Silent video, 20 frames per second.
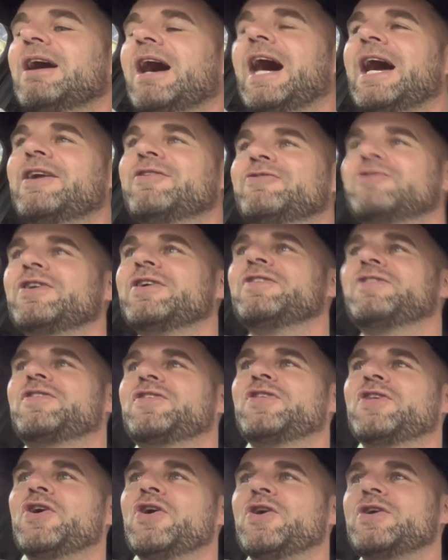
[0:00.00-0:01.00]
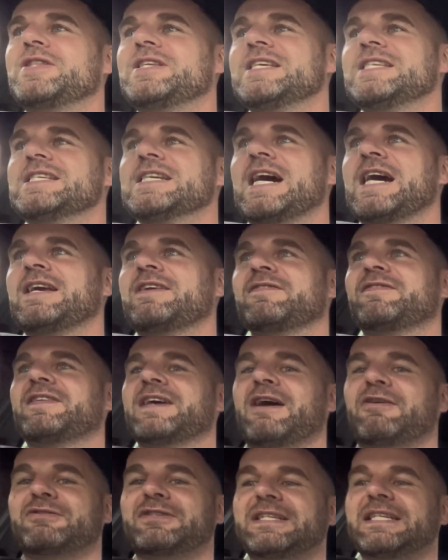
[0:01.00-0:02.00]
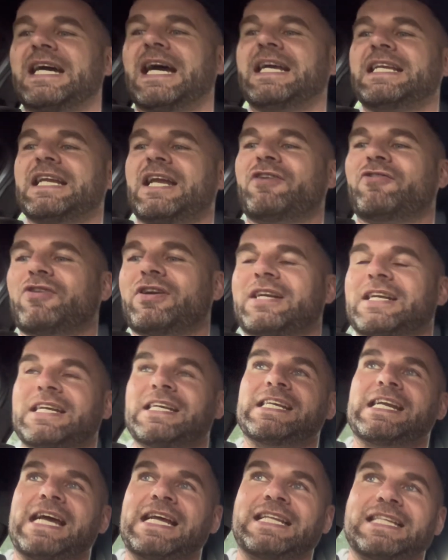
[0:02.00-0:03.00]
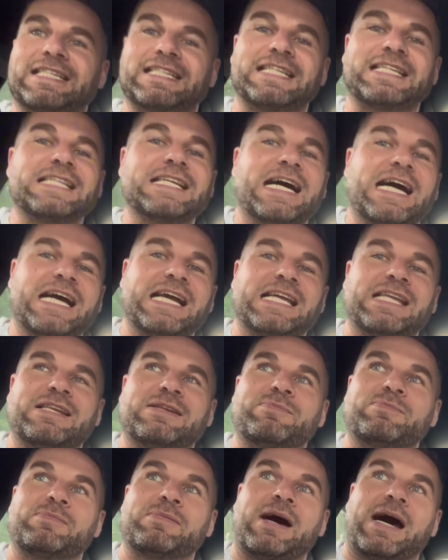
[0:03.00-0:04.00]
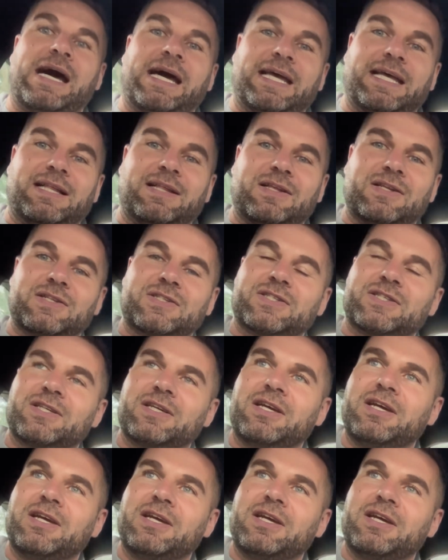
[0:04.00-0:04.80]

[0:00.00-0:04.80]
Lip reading: 139,999 miles.